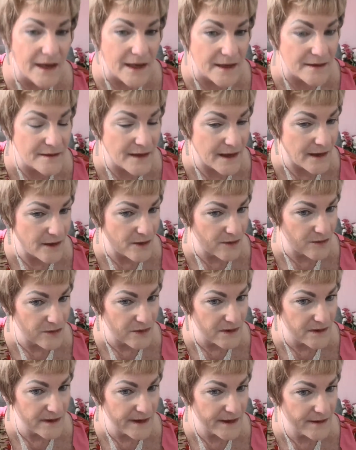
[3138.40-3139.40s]
And they are
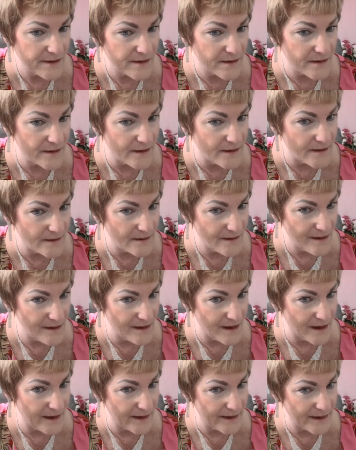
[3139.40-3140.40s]
really thin
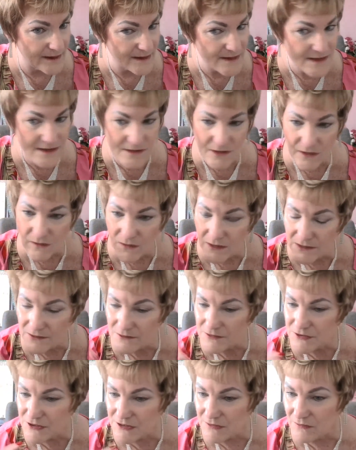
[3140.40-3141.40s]
glass. No
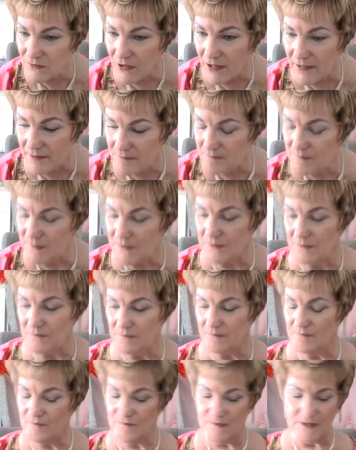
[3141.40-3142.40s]
wonder she wrapped them.
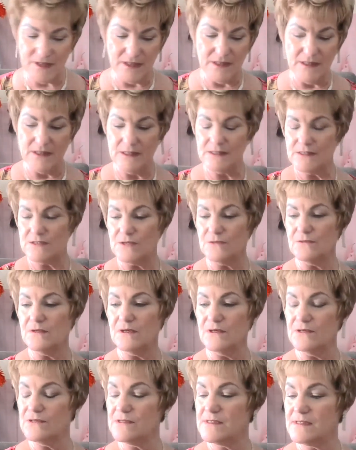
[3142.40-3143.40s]
So
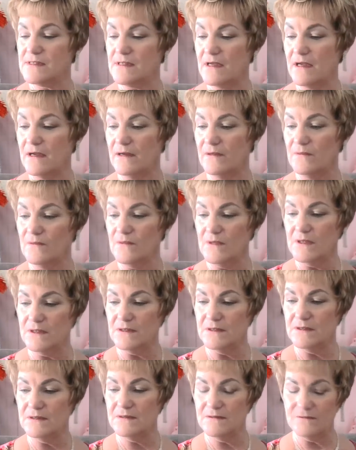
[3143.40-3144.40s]
there's that
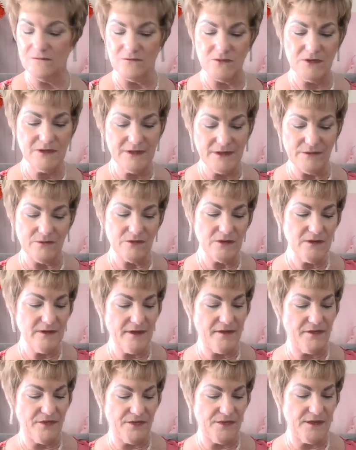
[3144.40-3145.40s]
one. Really,
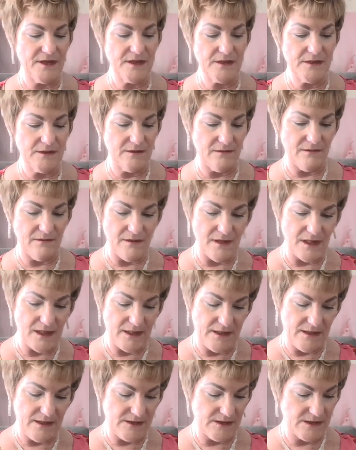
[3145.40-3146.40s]
really thin
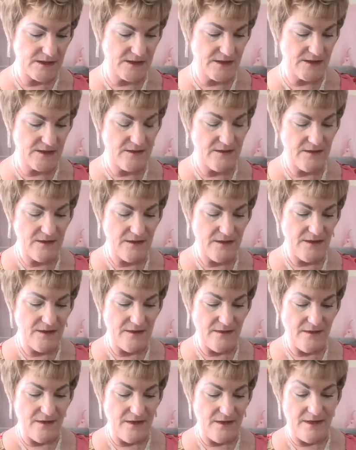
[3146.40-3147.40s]
glass.
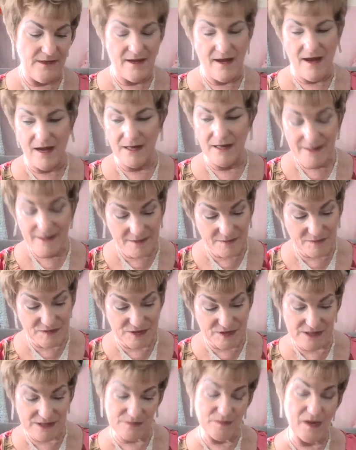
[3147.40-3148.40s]
I didn't
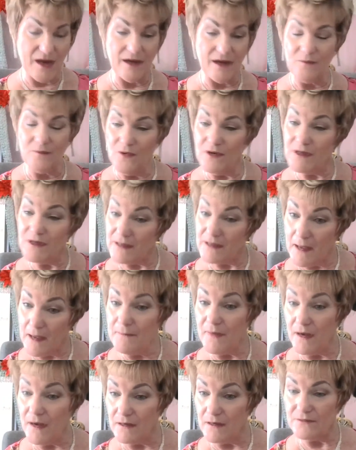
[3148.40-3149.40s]
just buy one, I
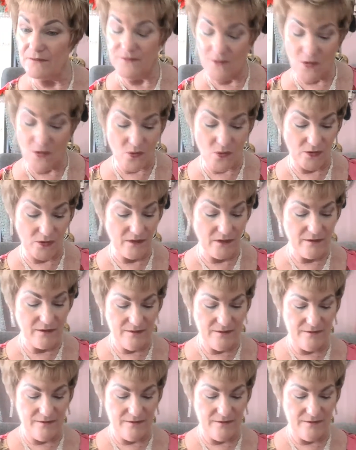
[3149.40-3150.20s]
bought 4.